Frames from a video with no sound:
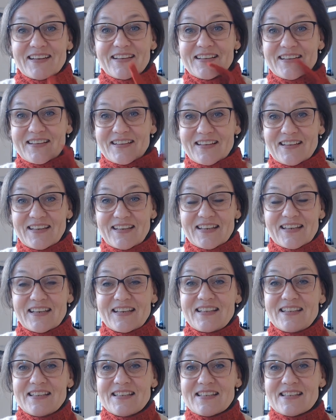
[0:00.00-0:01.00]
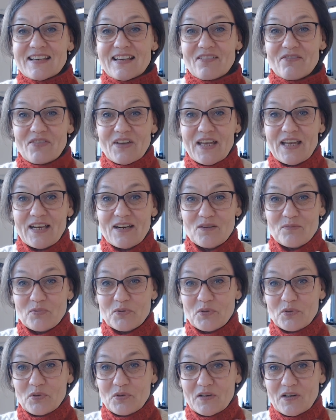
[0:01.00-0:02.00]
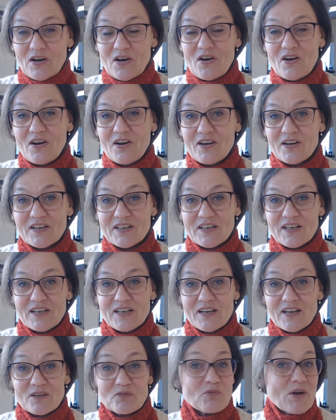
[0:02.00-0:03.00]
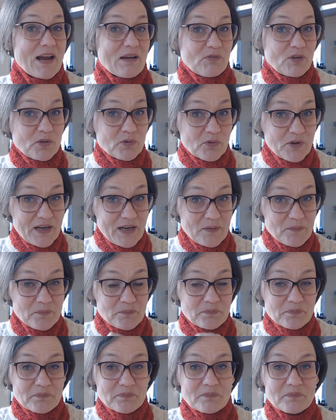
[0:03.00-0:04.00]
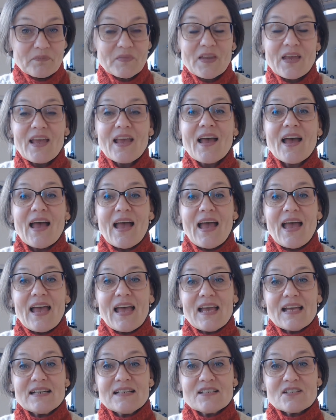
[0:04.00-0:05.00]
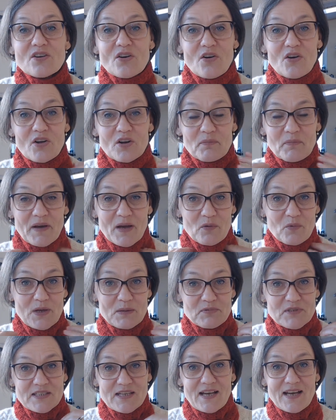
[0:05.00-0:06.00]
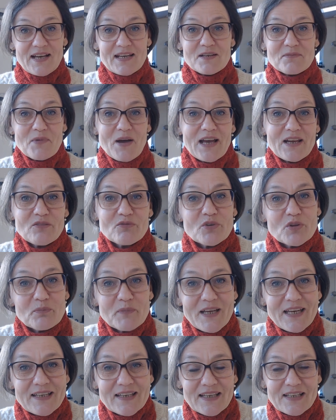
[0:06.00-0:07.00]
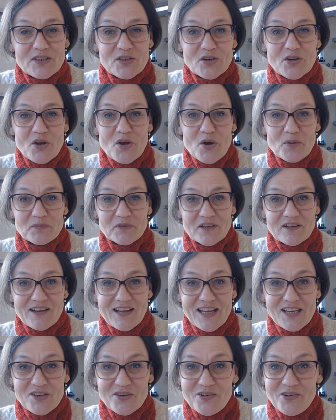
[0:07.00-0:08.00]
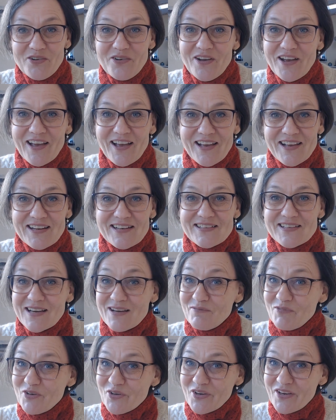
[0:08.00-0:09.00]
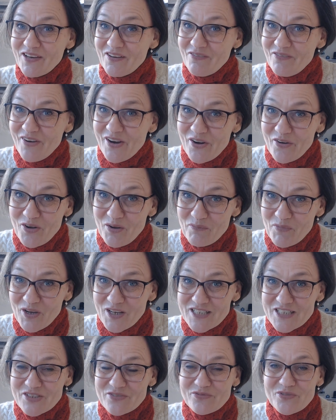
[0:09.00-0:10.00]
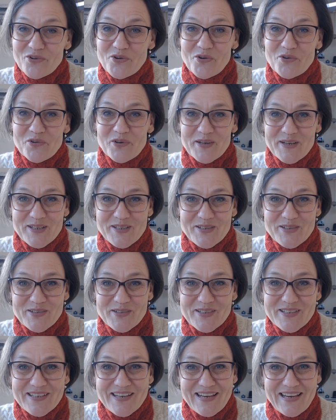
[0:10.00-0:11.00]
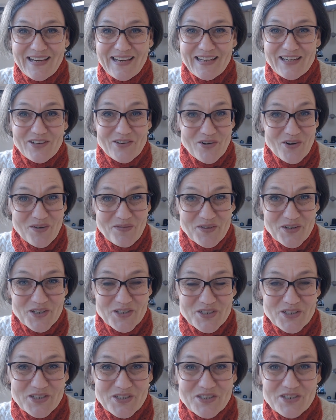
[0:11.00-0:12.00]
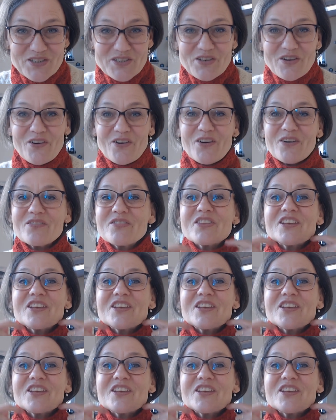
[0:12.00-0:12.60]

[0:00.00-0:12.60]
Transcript: It is available on Ravelry and on my website mindfulmaking.com.au, and I'm looking very much forward to seeing your versions of